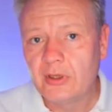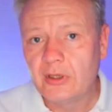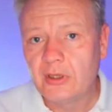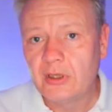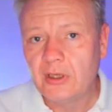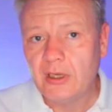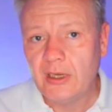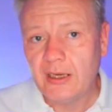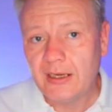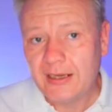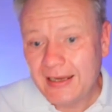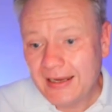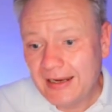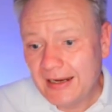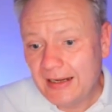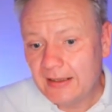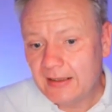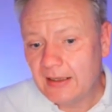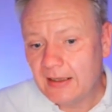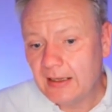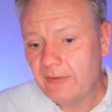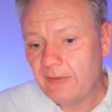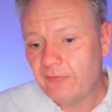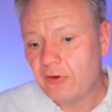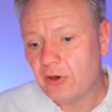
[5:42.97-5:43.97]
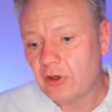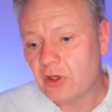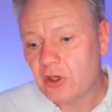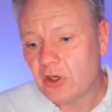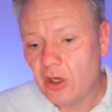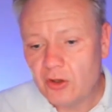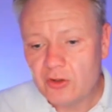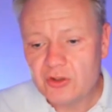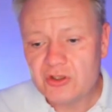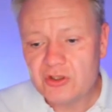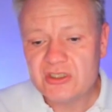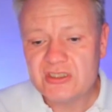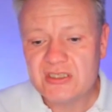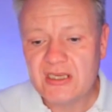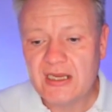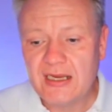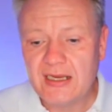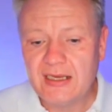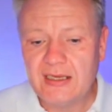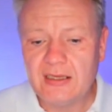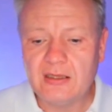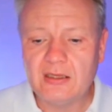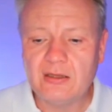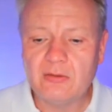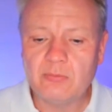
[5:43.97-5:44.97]
Again, if you're going to
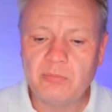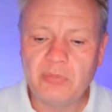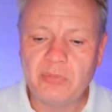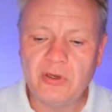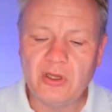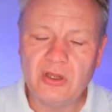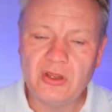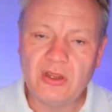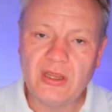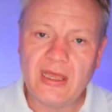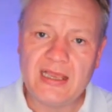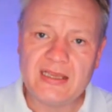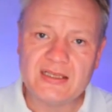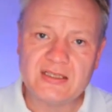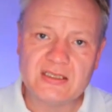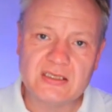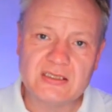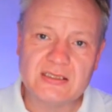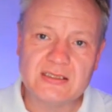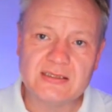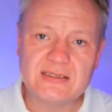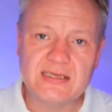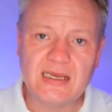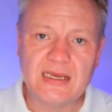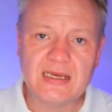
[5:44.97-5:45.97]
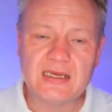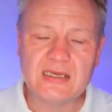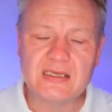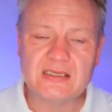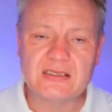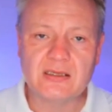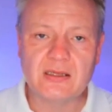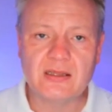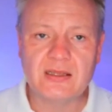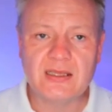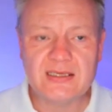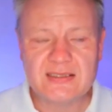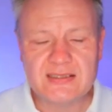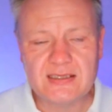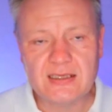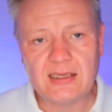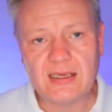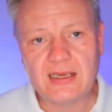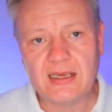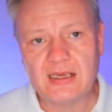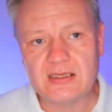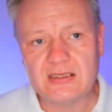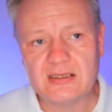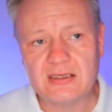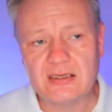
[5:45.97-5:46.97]
say, but that doesn't take into this
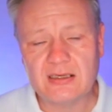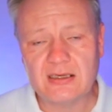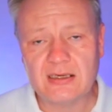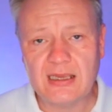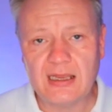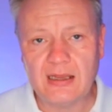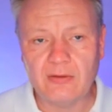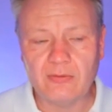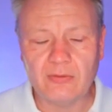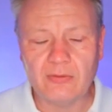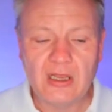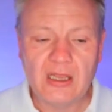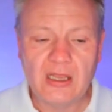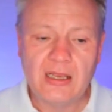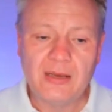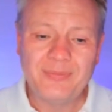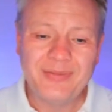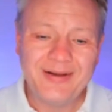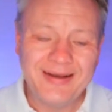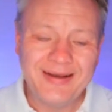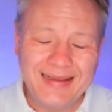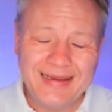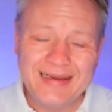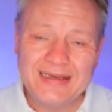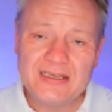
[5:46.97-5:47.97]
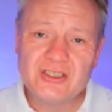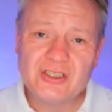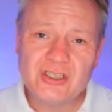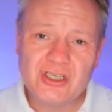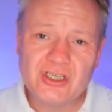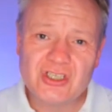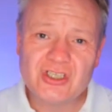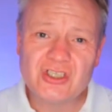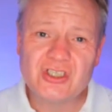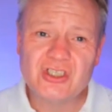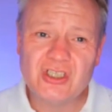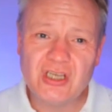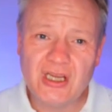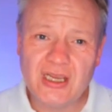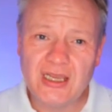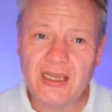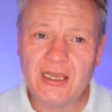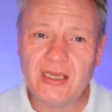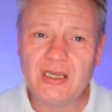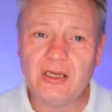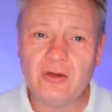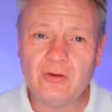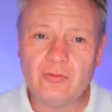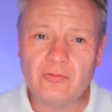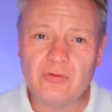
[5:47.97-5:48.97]
account, please just share
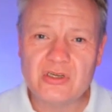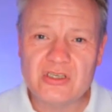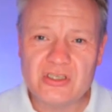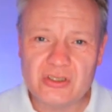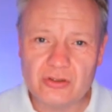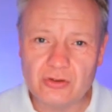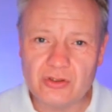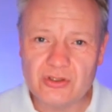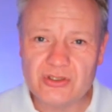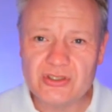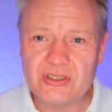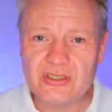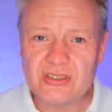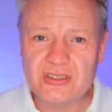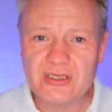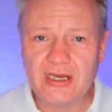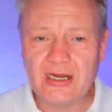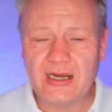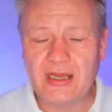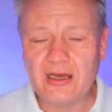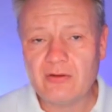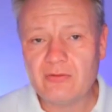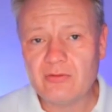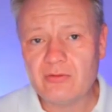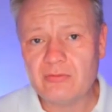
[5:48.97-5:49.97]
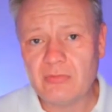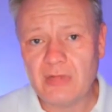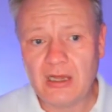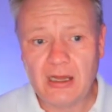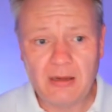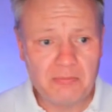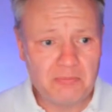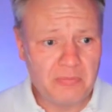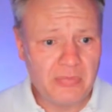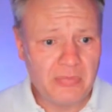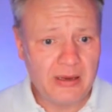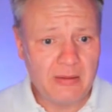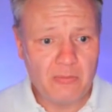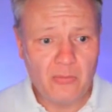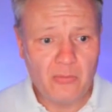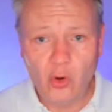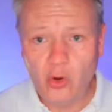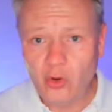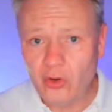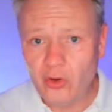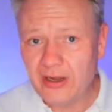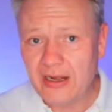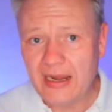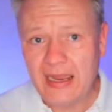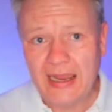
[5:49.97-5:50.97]
your resources, and I'll be
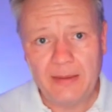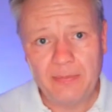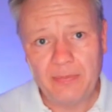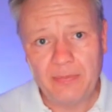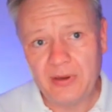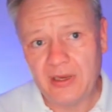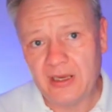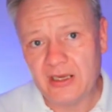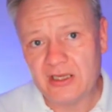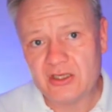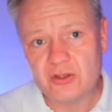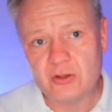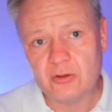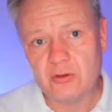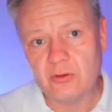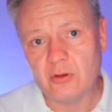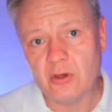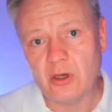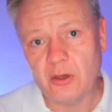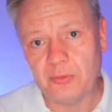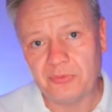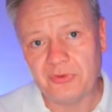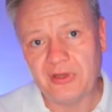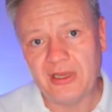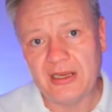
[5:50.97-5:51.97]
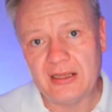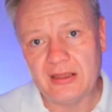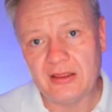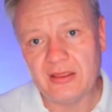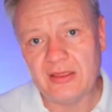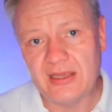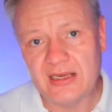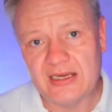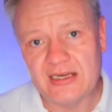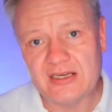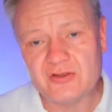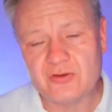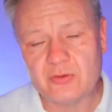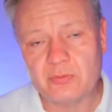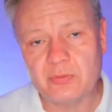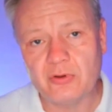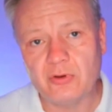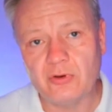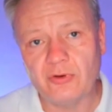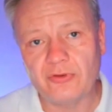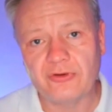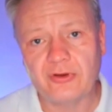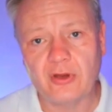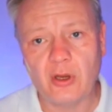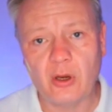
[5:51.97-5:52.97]
more than happy to update these
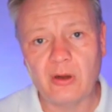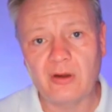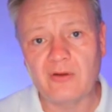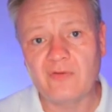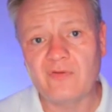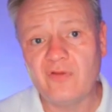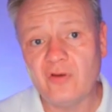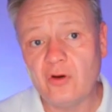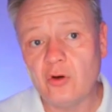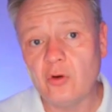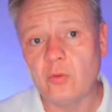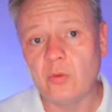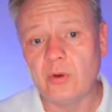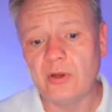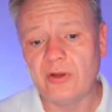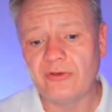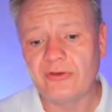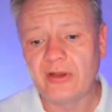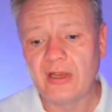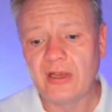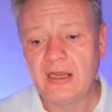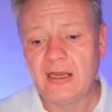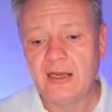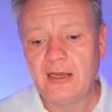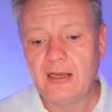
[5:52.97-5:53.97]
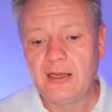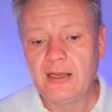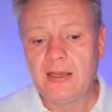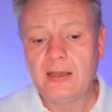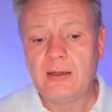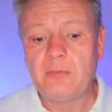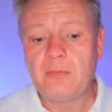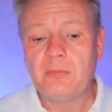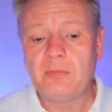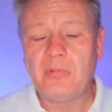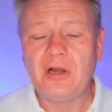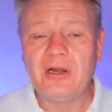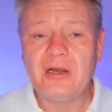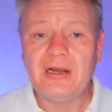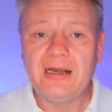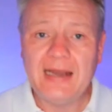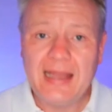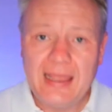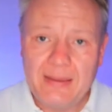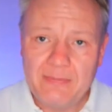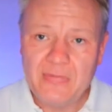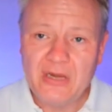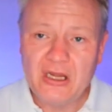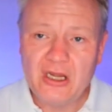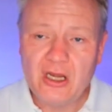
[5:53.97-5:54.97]
reports going forwards. But
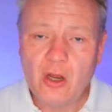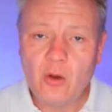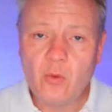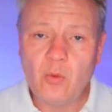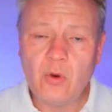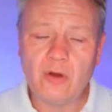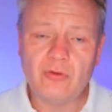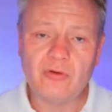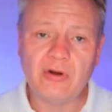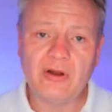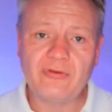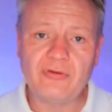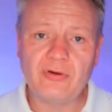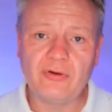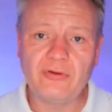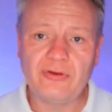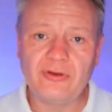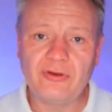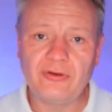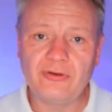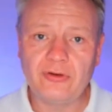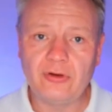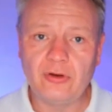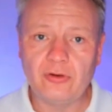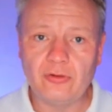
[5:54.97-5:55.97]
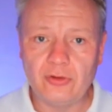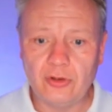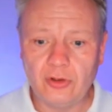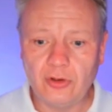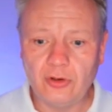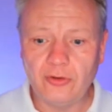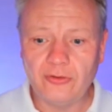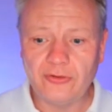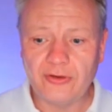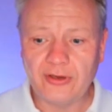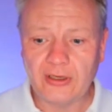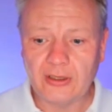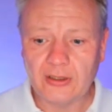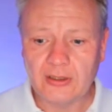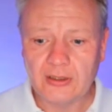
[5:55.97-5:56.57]
let me know what references you're using.